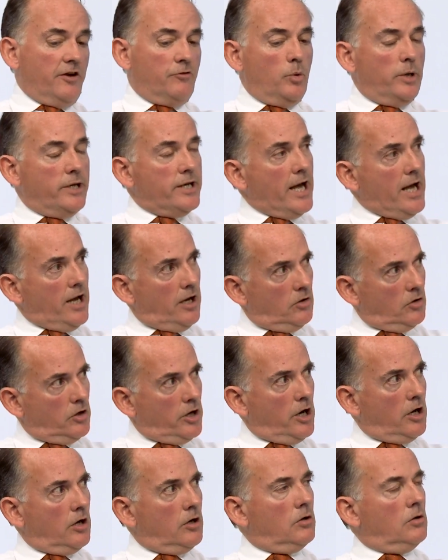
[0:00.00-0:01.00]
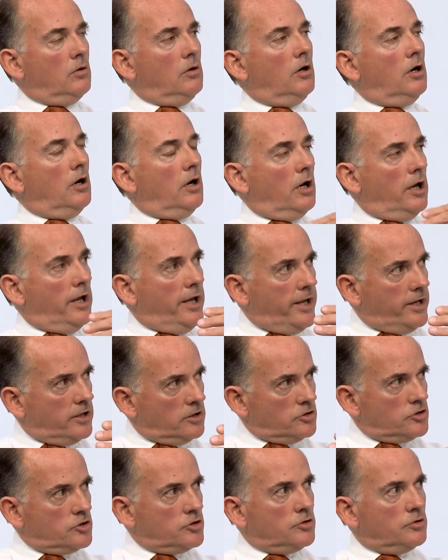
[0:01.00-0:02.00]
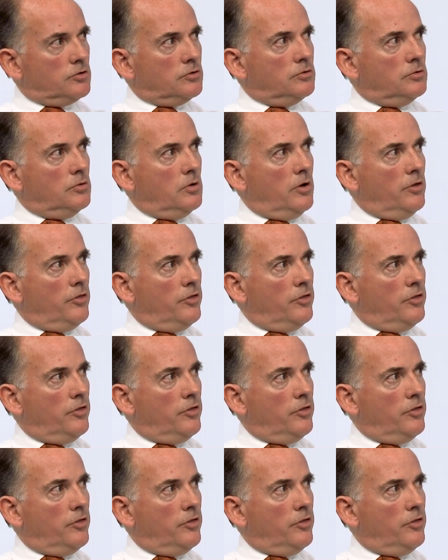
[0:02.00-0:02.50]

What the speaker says: If we now go into